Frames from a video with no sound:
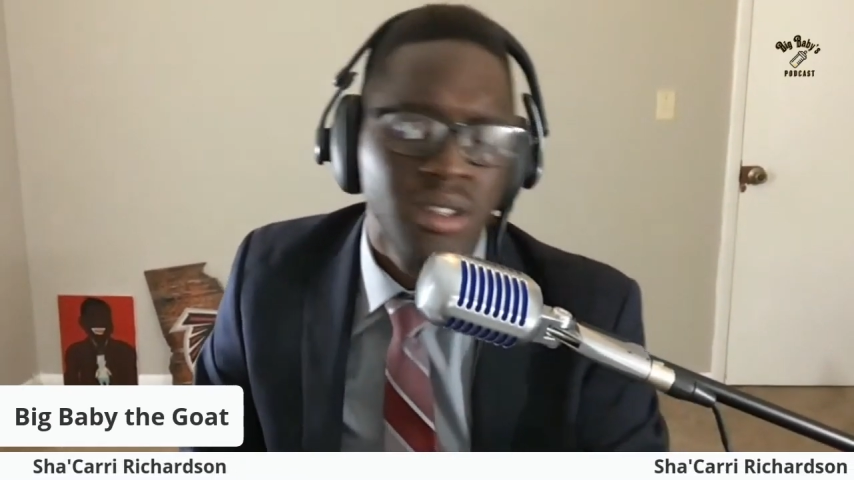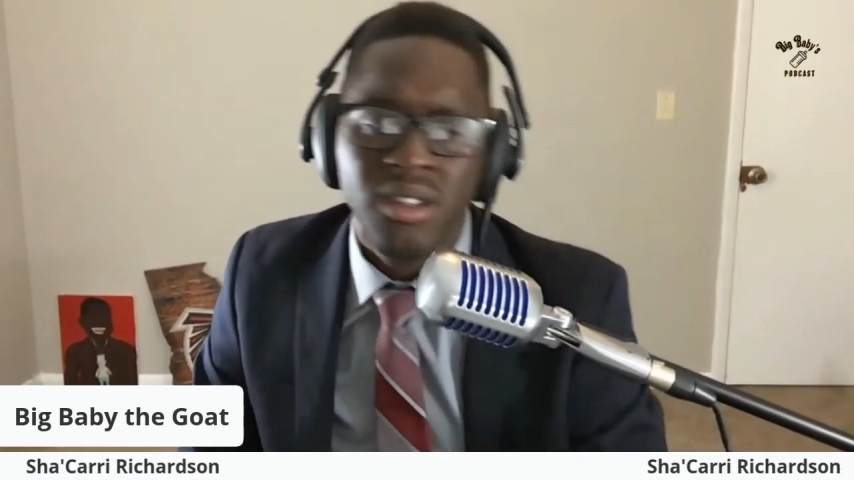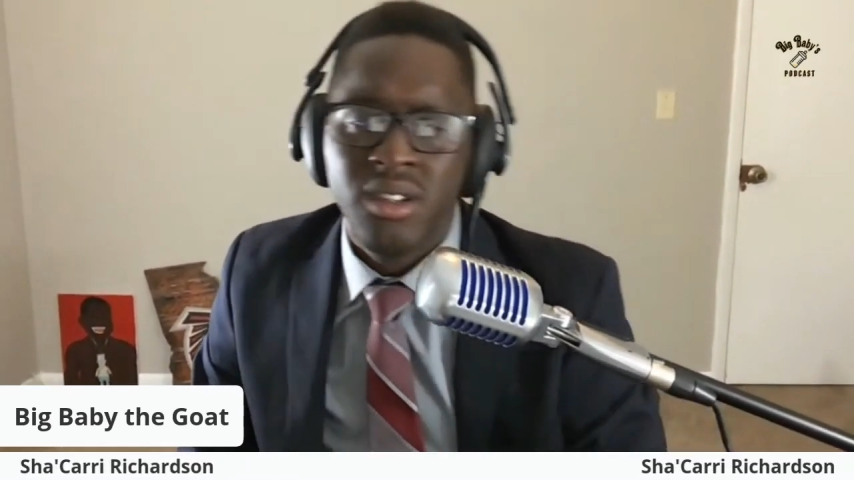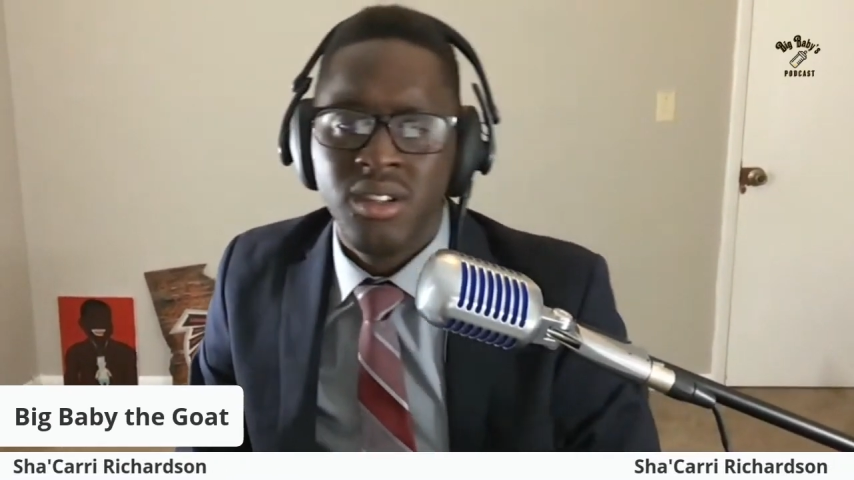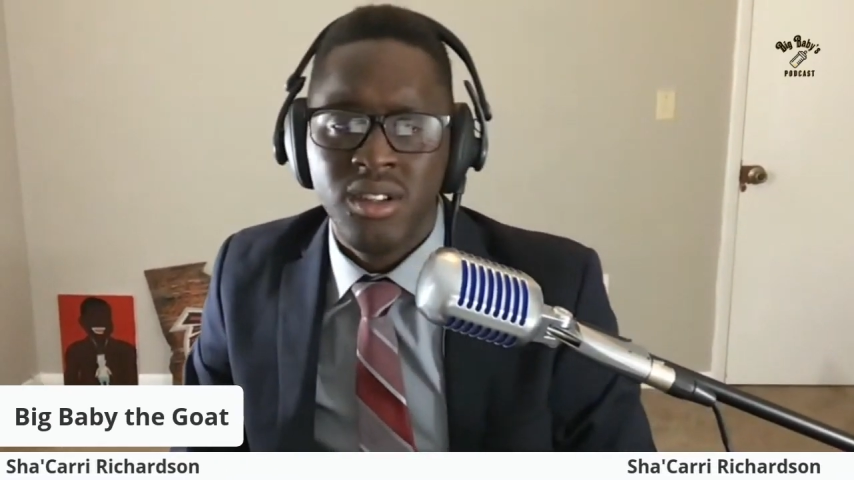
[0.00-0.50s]

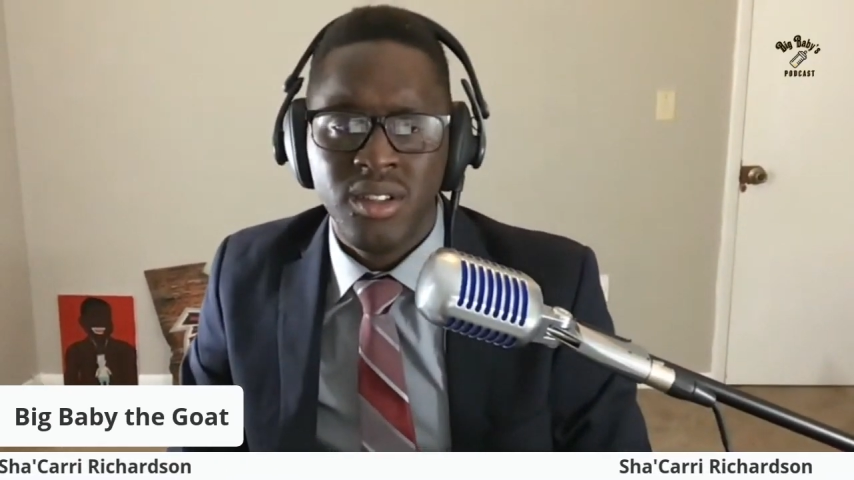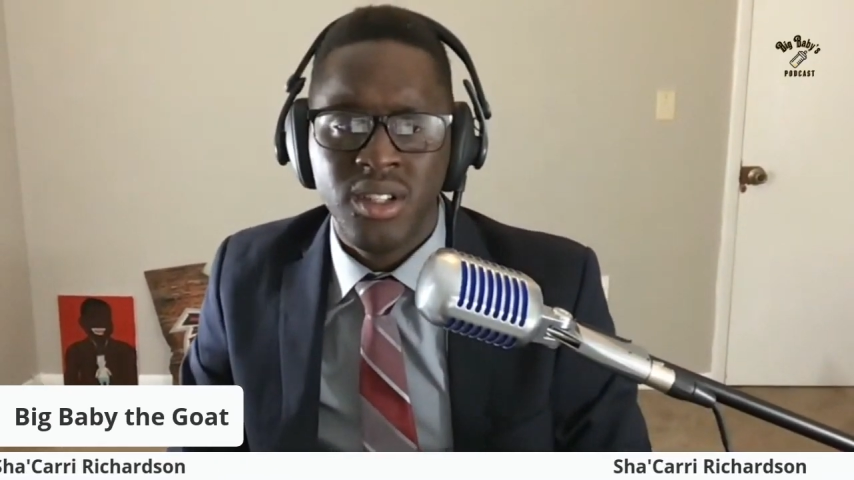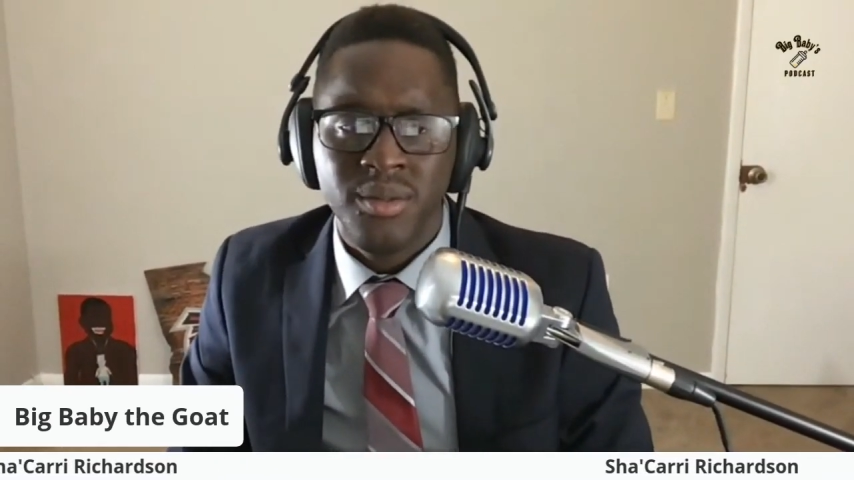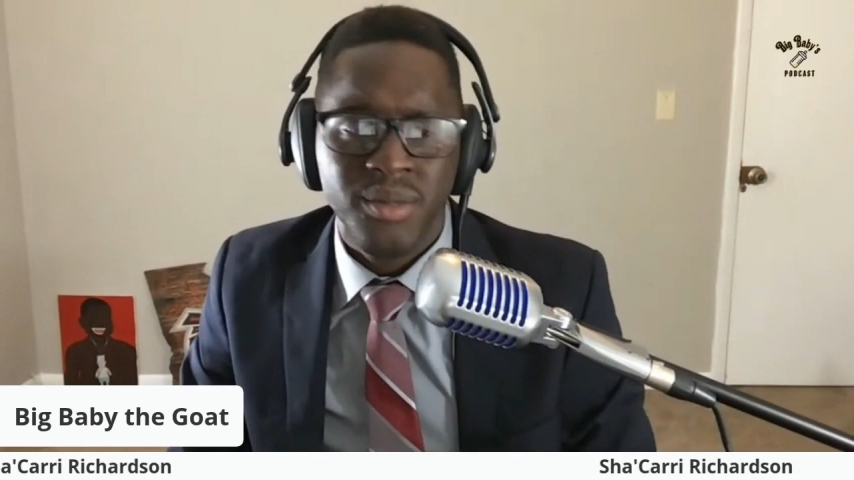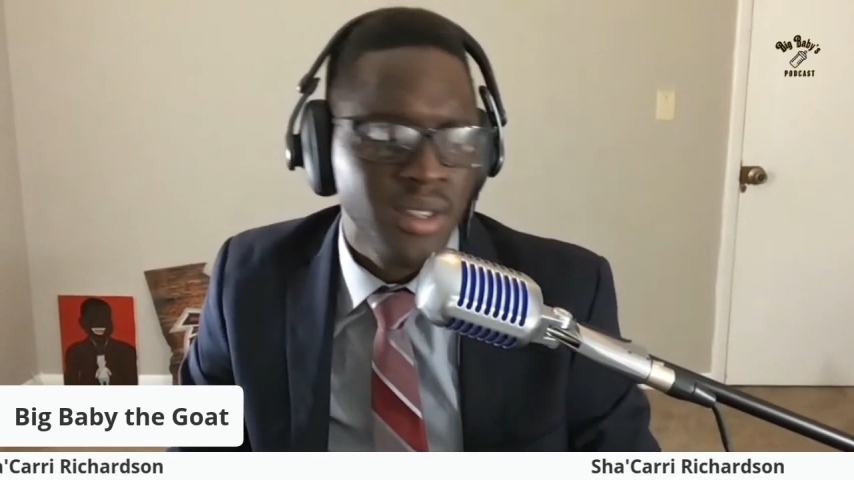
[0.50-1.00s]

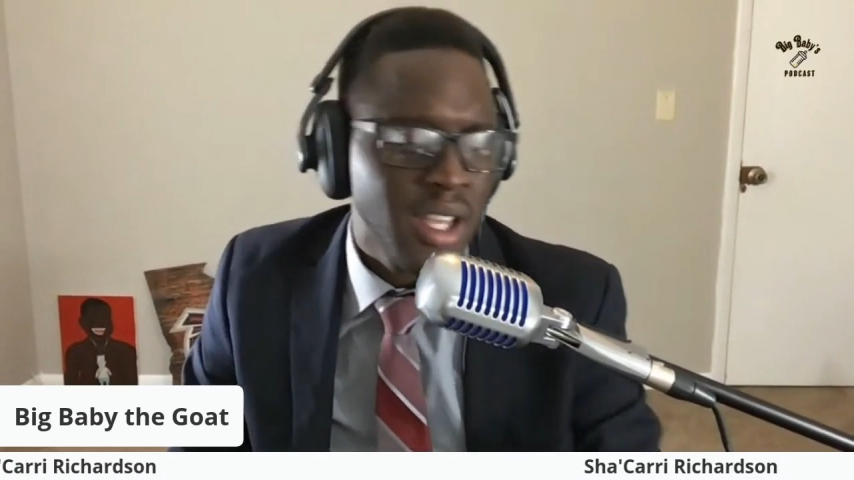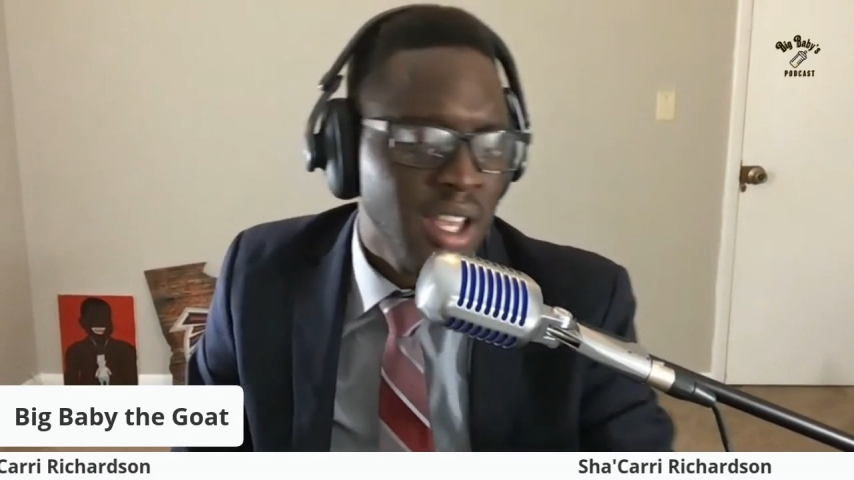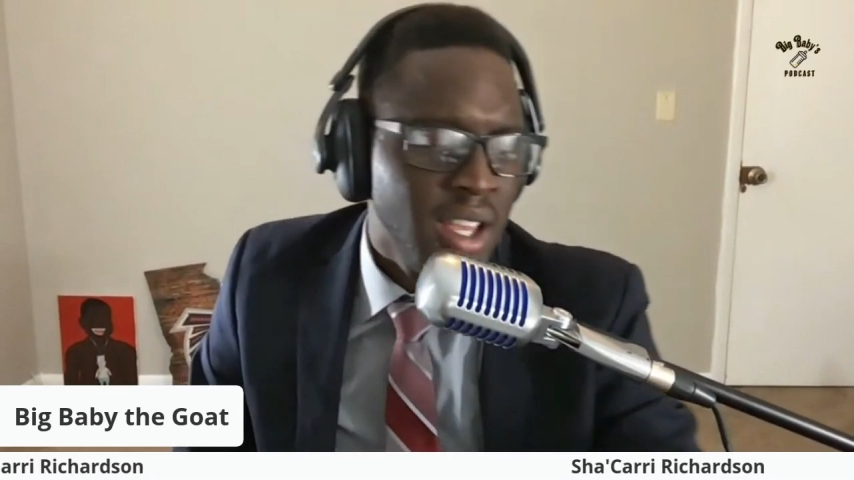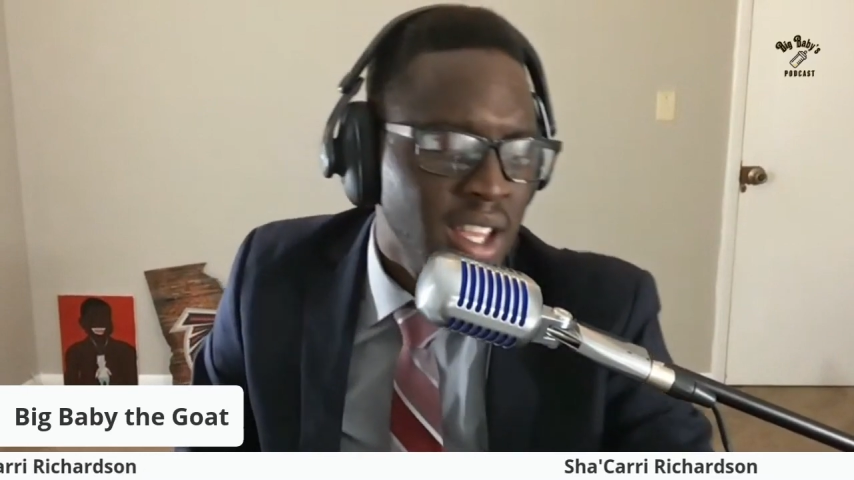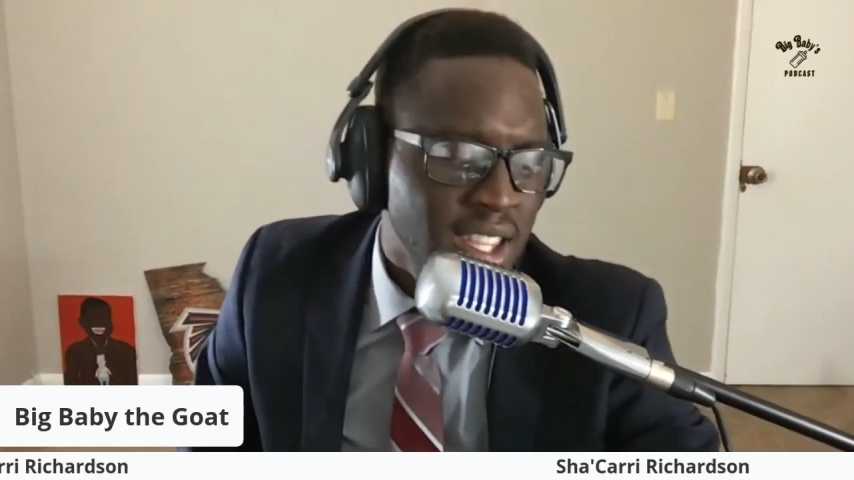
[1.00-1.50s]
How lucky,
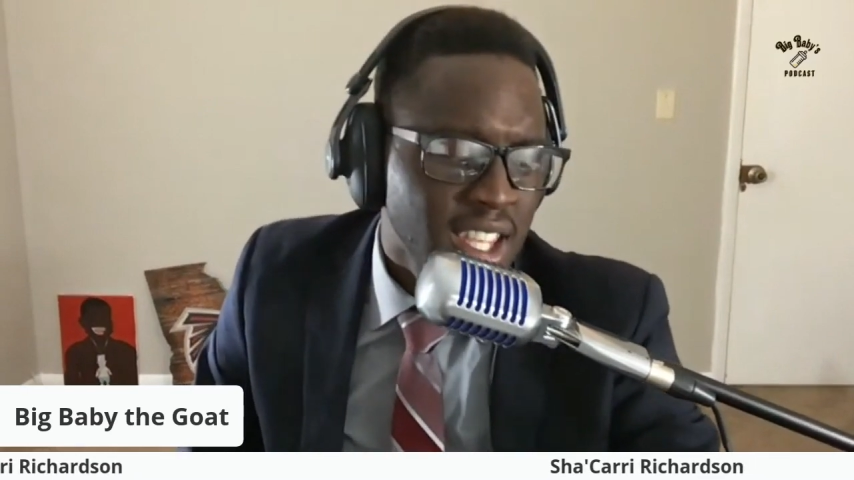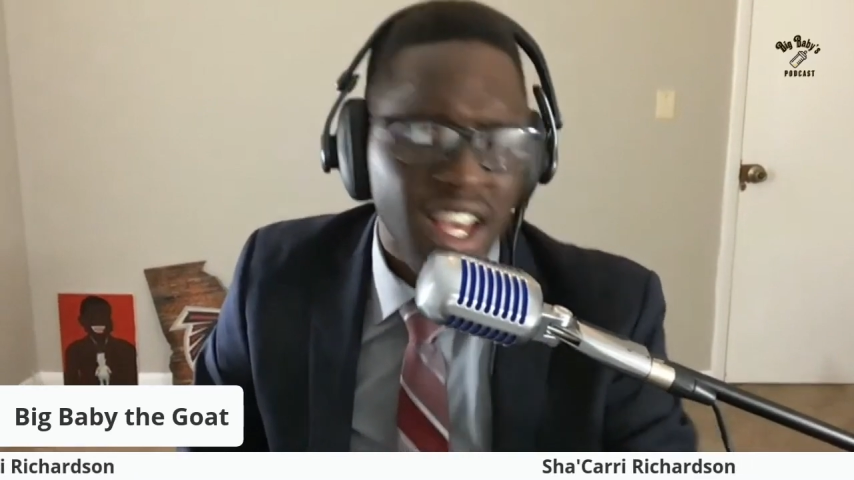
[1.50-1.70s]
baby?